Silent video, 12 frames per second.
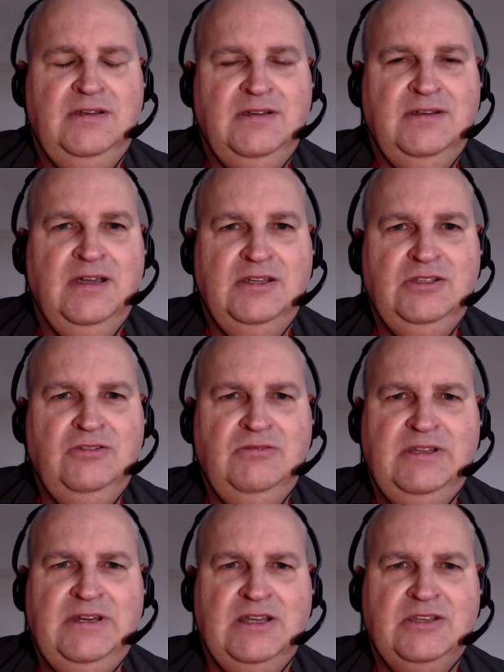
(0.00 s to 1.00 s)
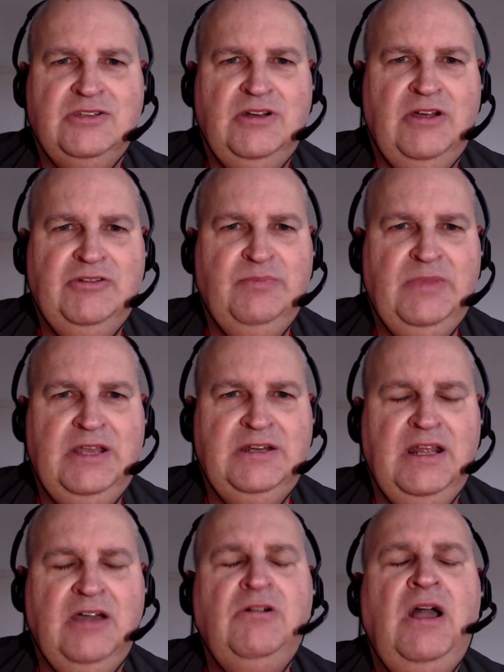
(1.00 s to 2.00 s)
I could do with an extra hour in bed
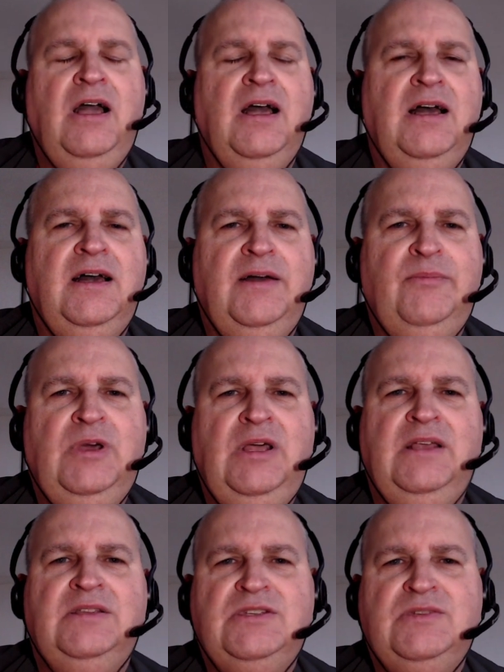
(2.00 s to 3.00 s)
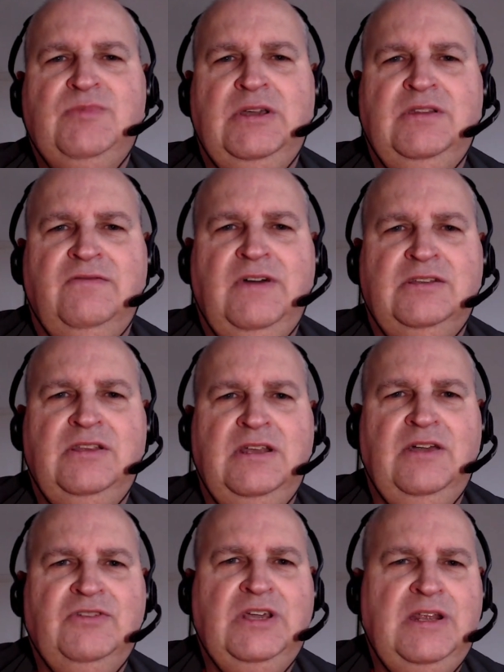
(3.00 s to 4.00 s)
now, despite the fact that I
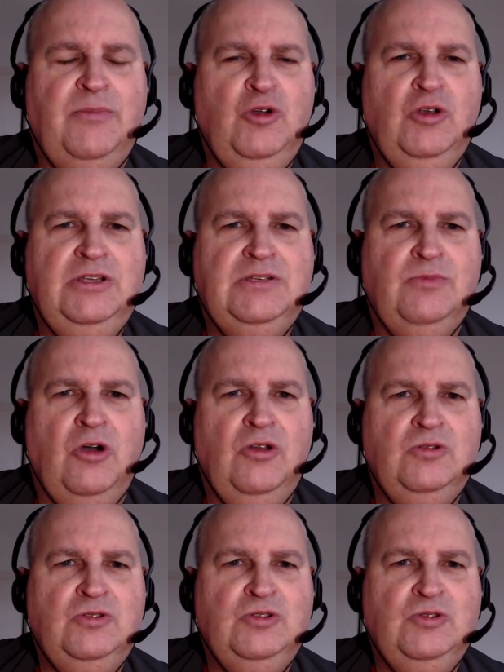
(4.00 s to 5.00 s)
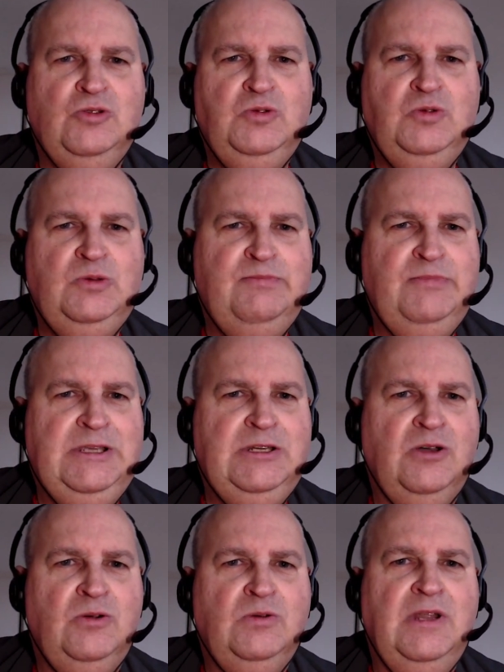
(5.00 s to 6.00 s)
have to get up early tomorrow to be
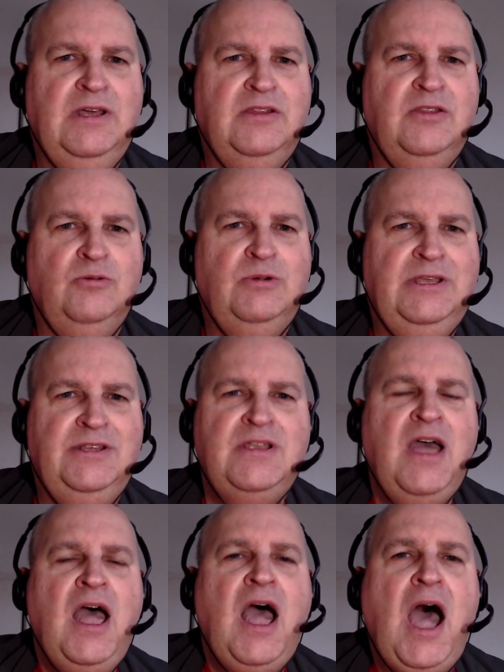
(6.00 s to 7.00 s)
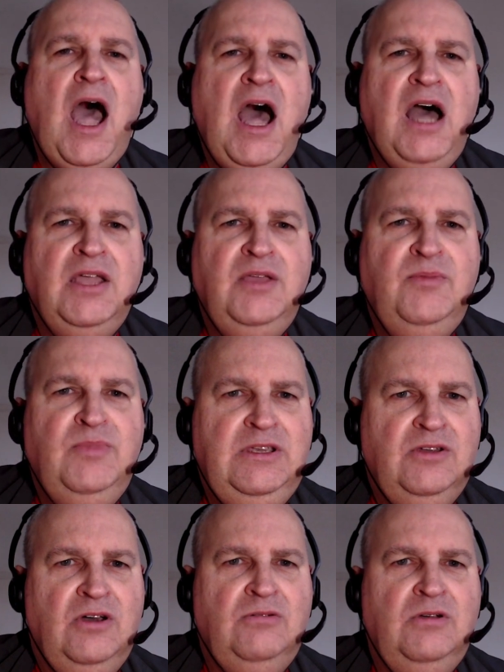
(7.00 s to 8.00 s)
no like the wind. I be
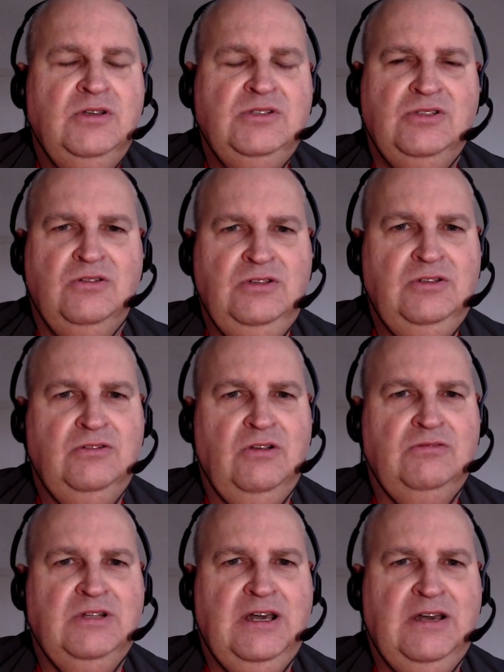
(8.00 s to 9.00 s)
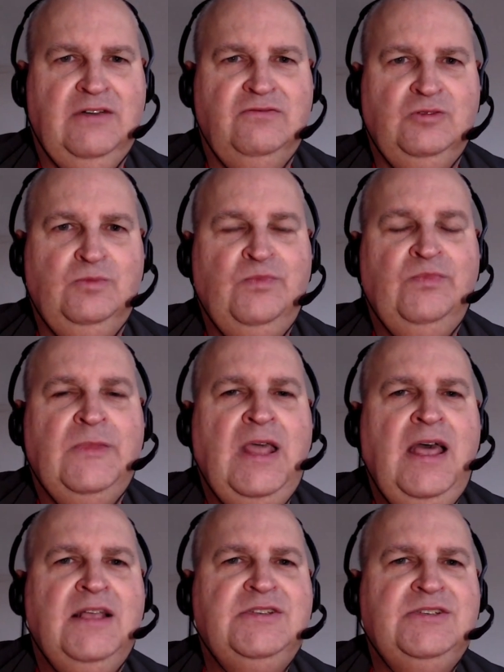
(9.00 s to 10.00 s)
no, so you don't have to.
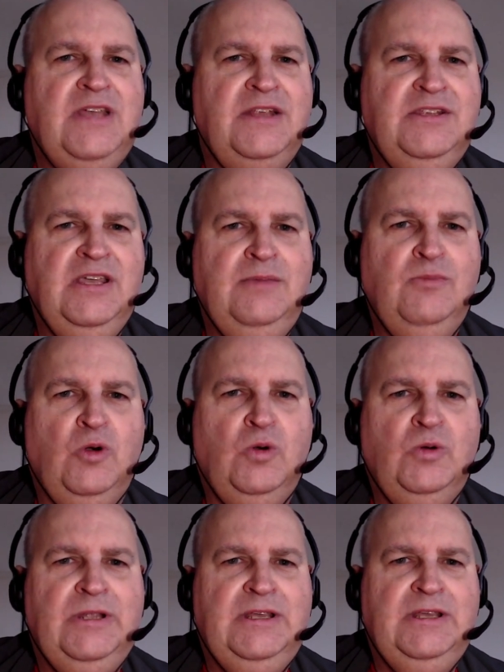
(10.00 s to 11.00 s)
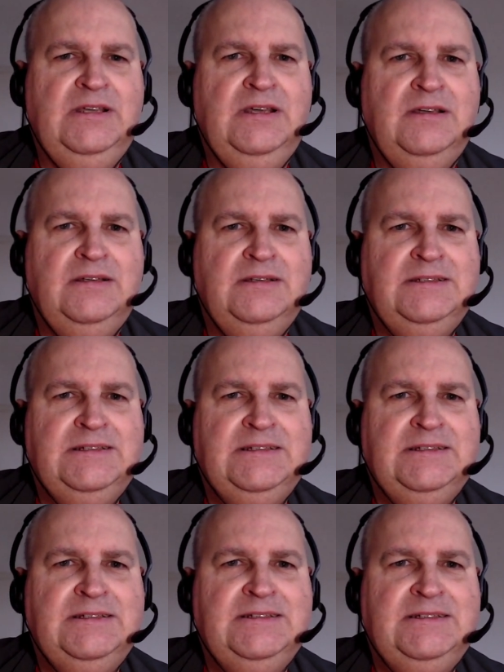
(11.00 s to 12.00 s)
Sunday morning,
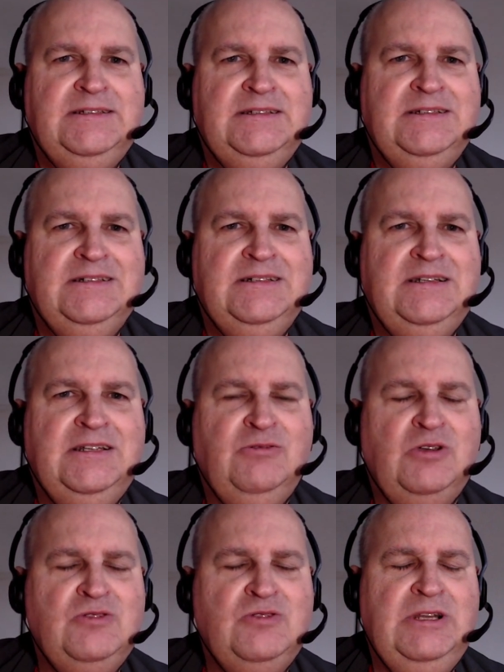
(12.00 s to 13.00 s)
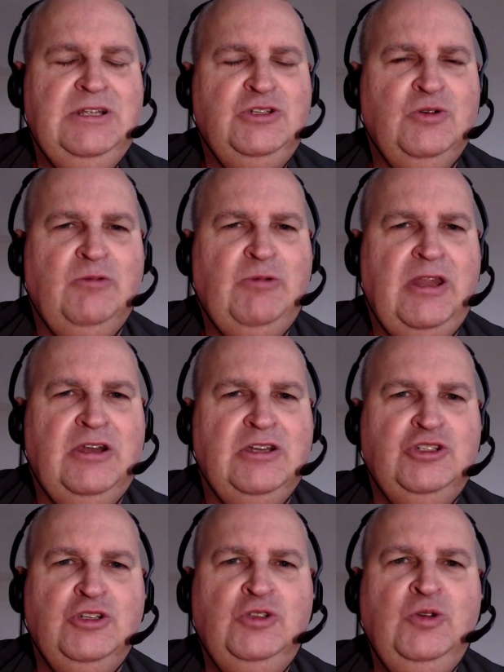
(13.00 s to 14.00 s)
and I wasn't sure whether I
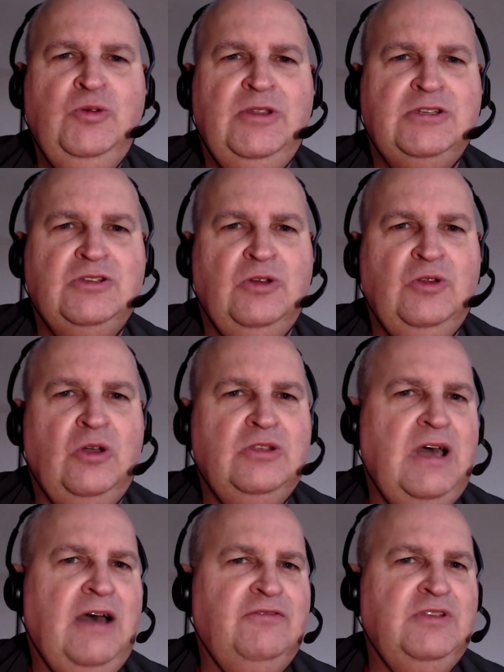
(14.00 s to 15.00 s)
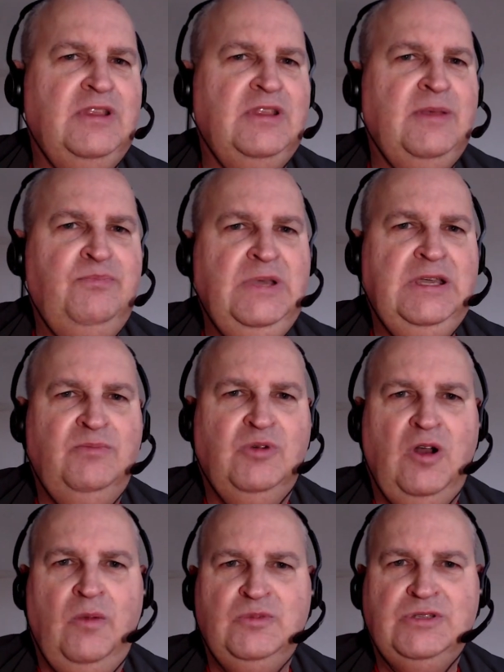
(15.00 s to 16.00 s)
should do this or not after the big
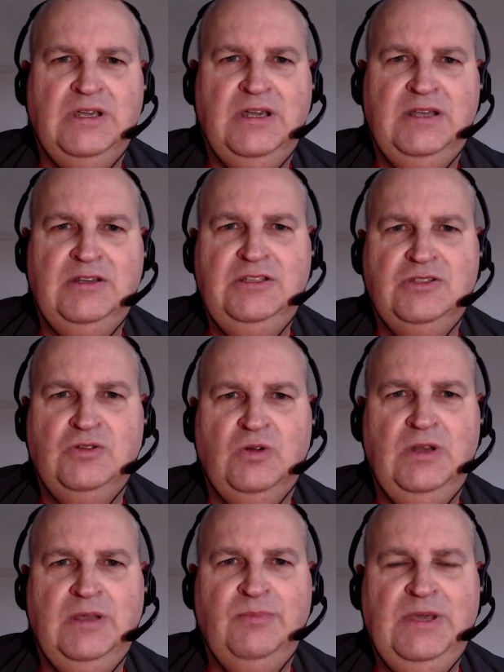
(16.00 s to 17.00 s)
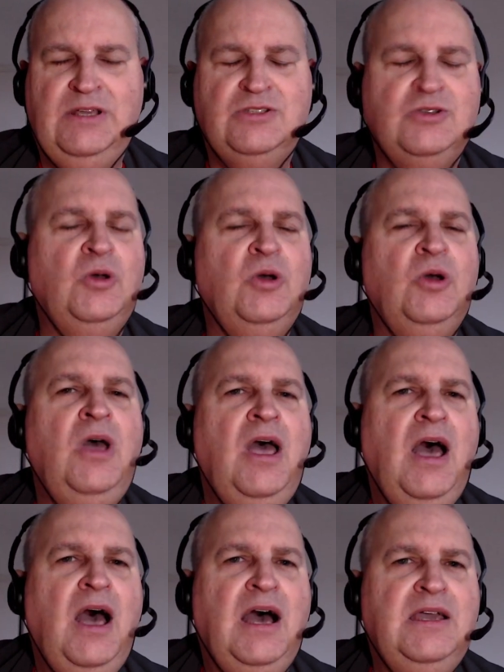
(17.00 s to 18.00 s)
problems I had installing Big Sur,
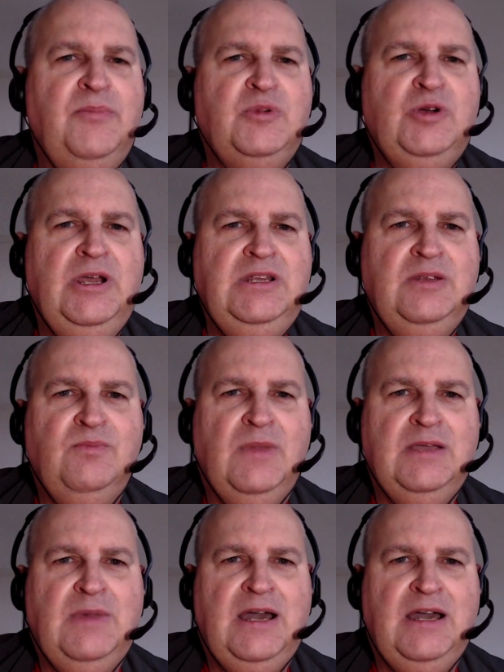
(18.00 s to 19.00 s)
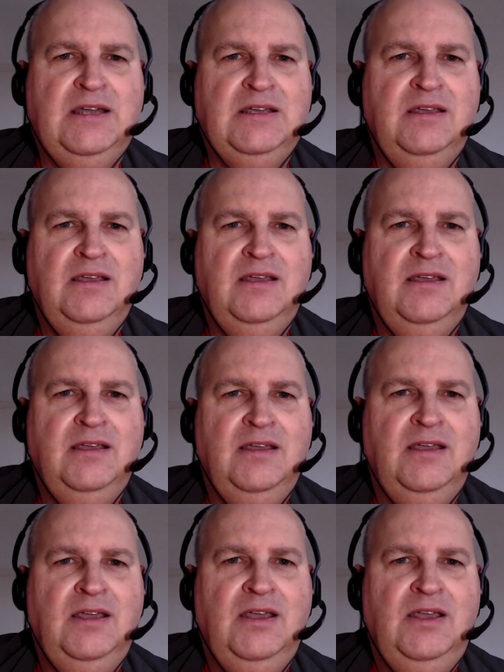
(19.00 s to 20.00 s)
I upgraded my Mac
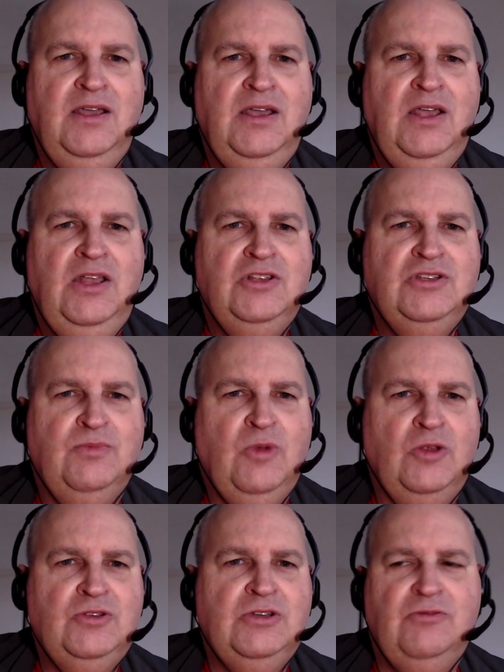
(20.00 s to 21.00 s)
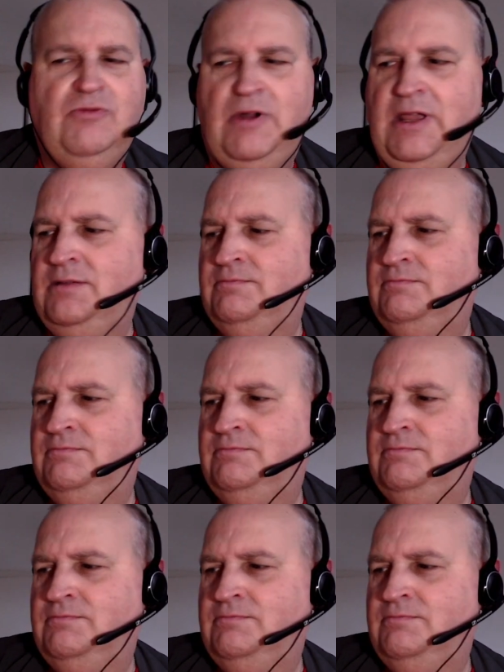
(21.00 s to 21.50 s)
to Monterey.